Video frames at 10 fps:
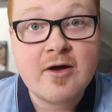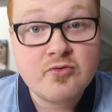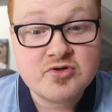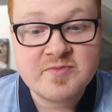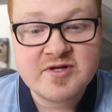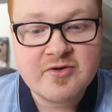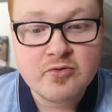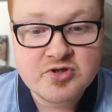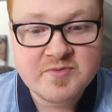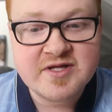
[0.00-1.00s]
ultimately,
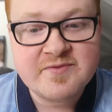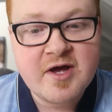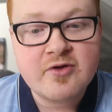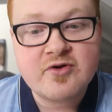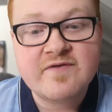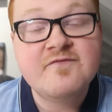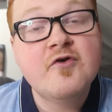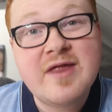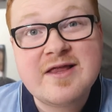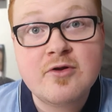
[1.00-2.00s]
ultimately we are looking
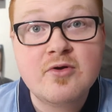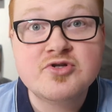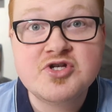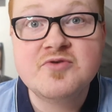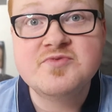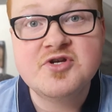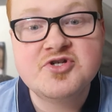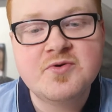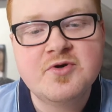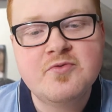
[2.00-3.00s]
for that long-term
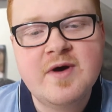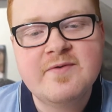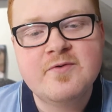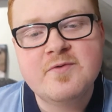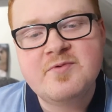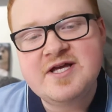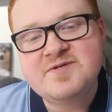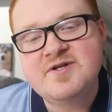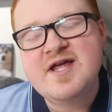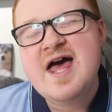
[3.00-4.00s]
Sergio Aguero
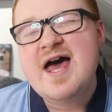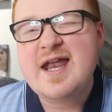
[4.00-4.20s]
replacement.